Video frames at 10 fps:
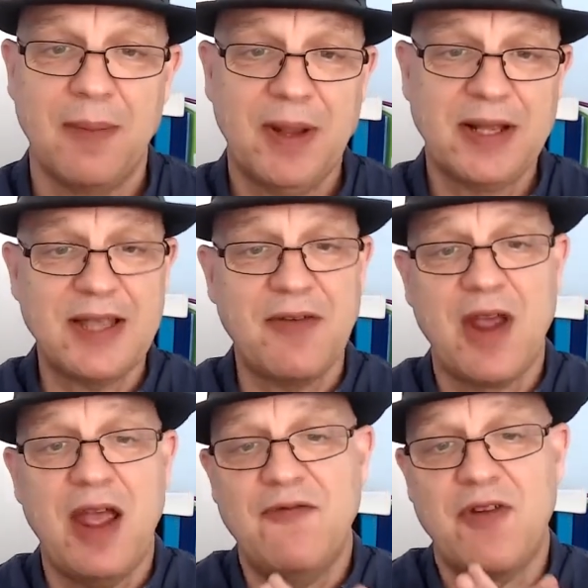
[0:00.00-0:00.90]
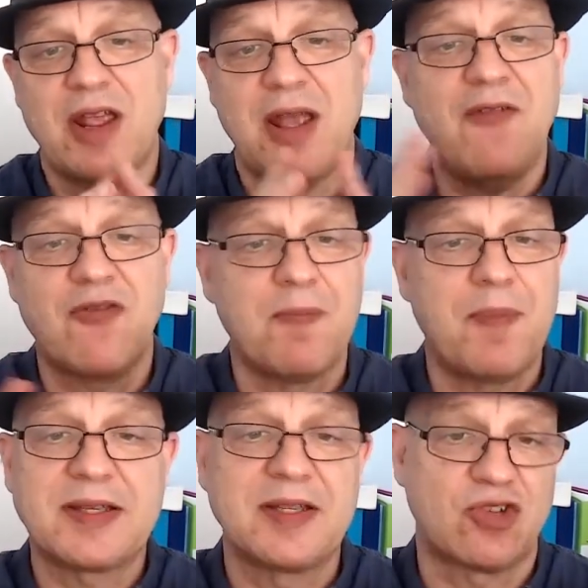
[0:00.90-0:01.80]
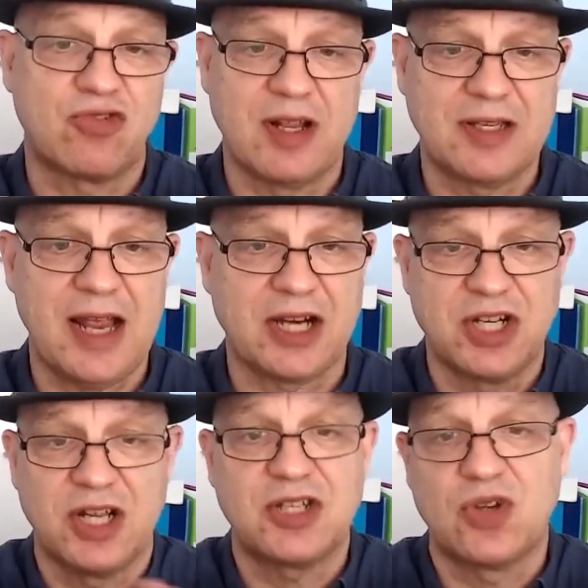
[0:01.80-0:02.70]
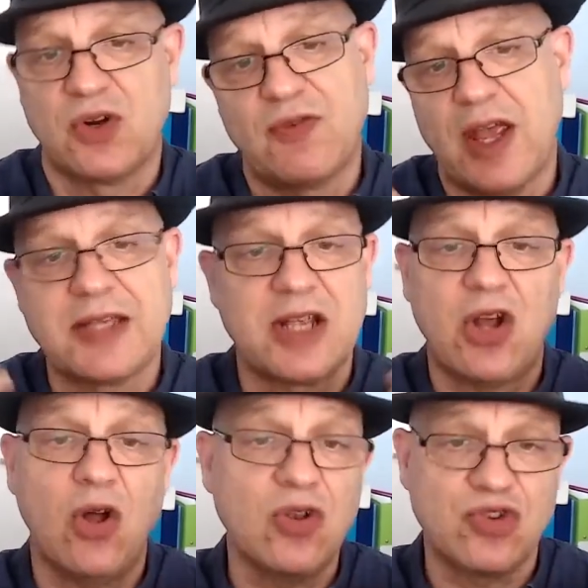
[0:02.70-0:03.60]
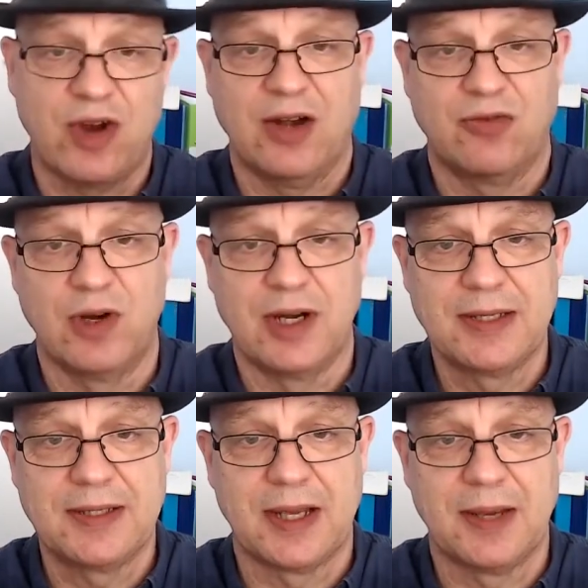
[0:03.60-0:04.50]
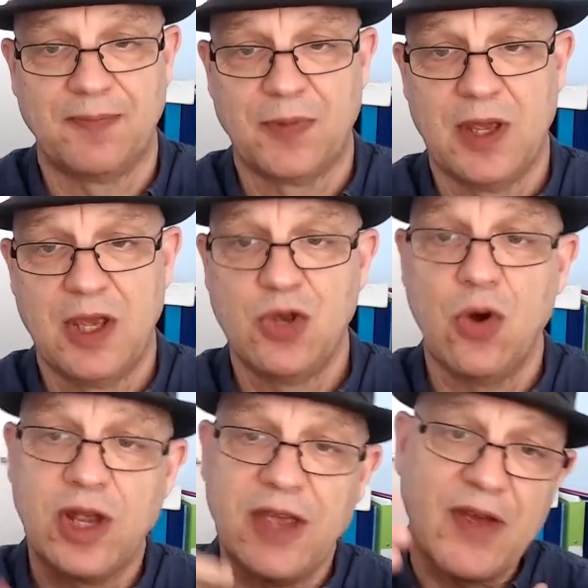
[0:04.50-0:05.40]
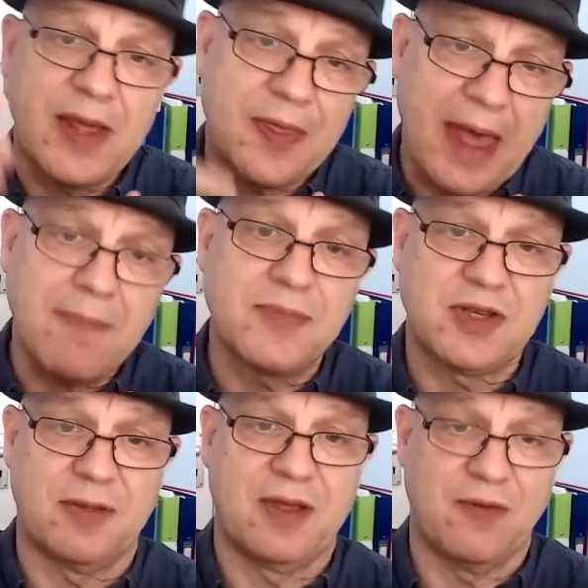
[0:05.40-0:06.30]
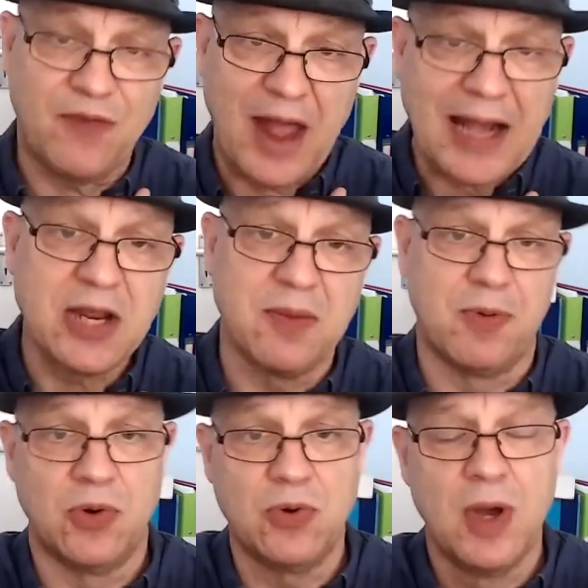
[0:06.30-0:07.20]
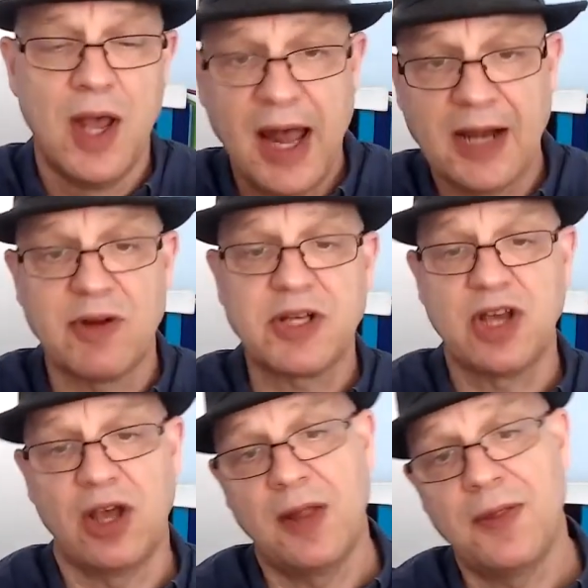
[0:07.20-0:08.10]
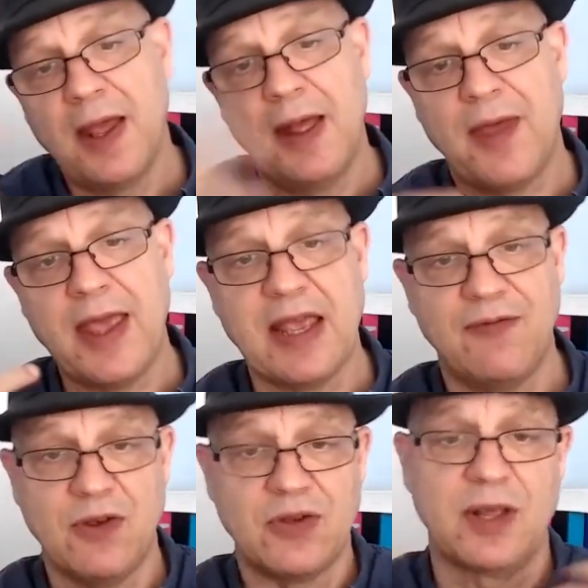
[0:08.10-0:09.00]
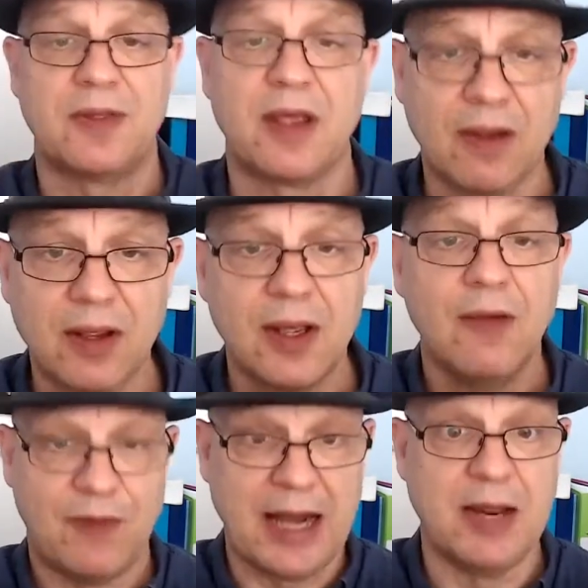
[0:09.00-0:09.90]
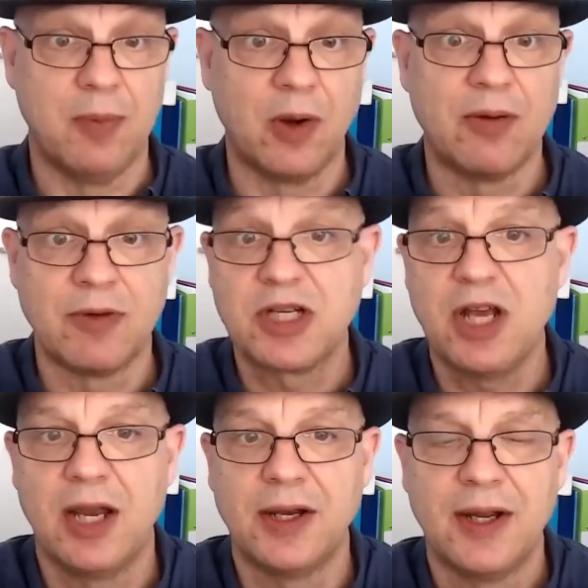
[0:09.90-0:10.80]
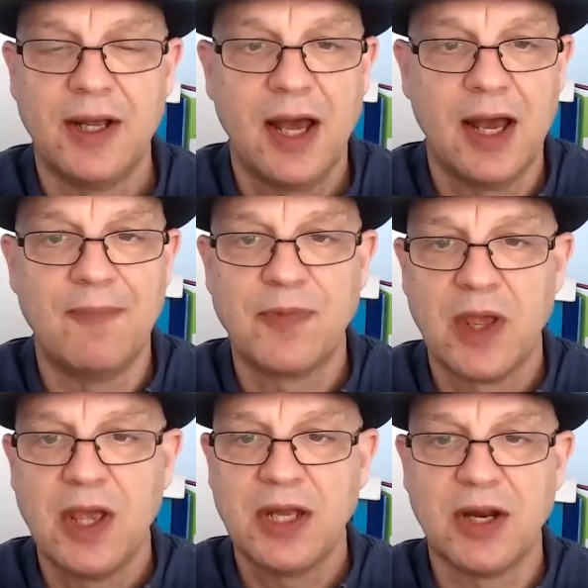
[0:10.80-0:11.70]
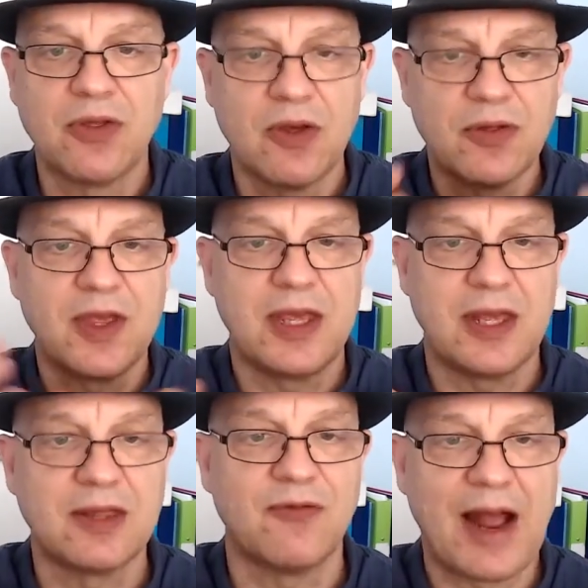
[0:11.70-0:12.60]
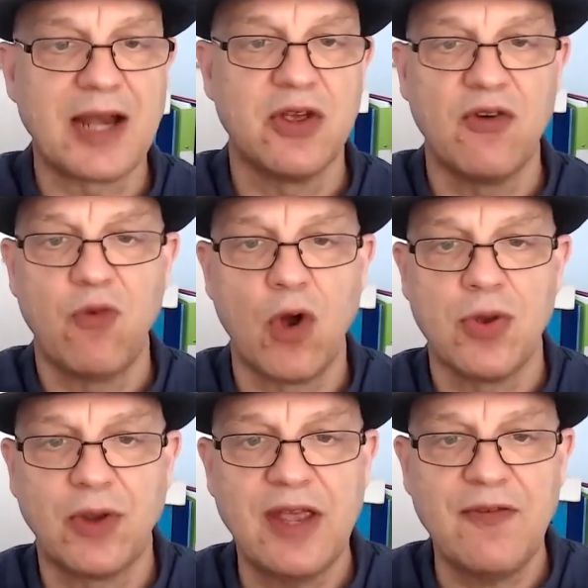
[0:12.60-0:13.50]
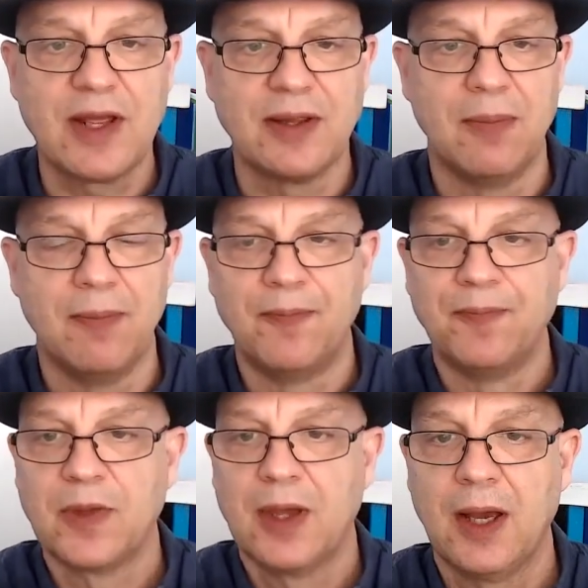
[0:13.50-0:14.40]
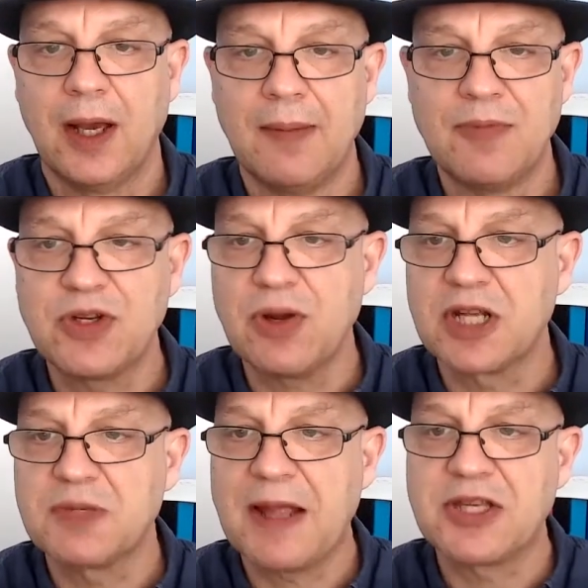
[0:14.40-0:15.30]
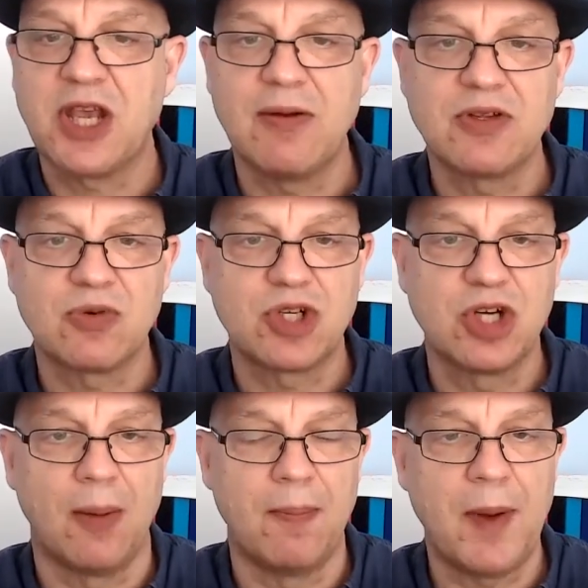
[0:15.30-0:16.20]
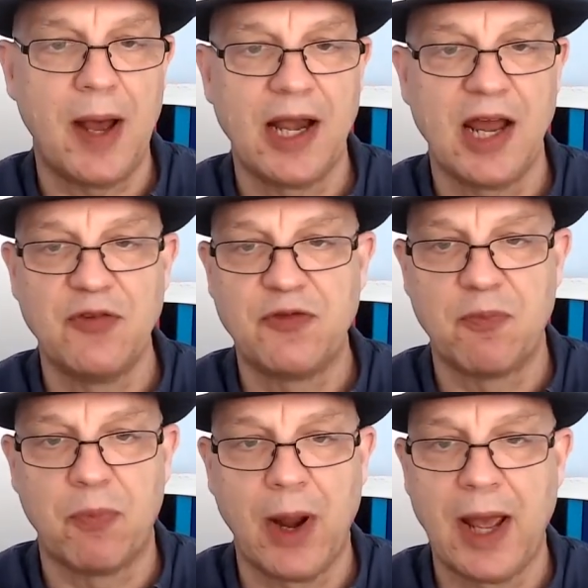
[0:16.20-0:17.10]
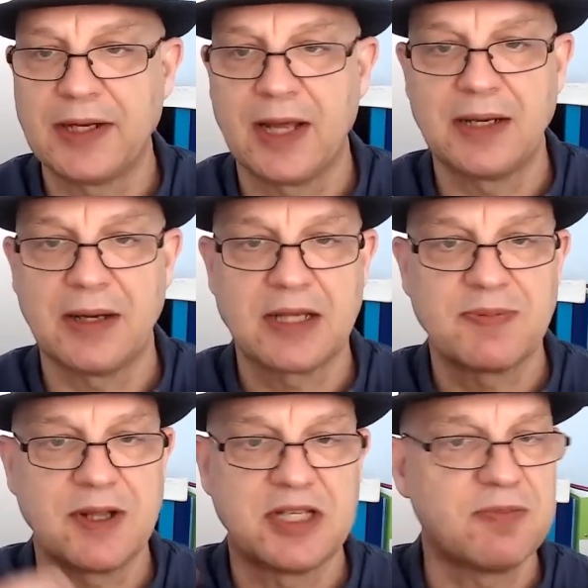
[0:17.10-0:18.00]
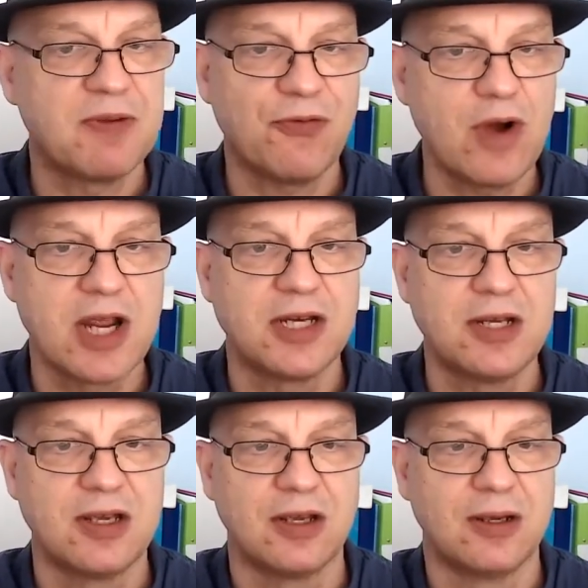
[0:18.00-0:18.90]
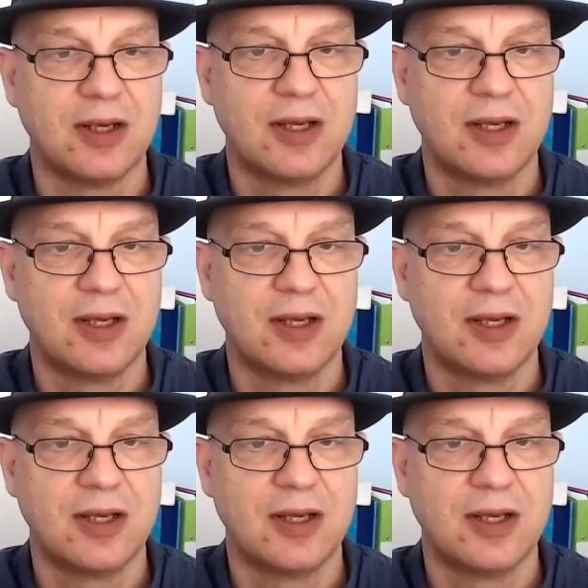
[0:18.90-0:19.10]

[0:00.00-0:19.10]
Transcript: Because every business transaction is a contract, really, isn't it? You're giving them something valuable, and in return, they give you something valuable in return. The value of what you're giving them. You don't expect to go into a shop, buy a loaf of bread, and expect it to be free, do you?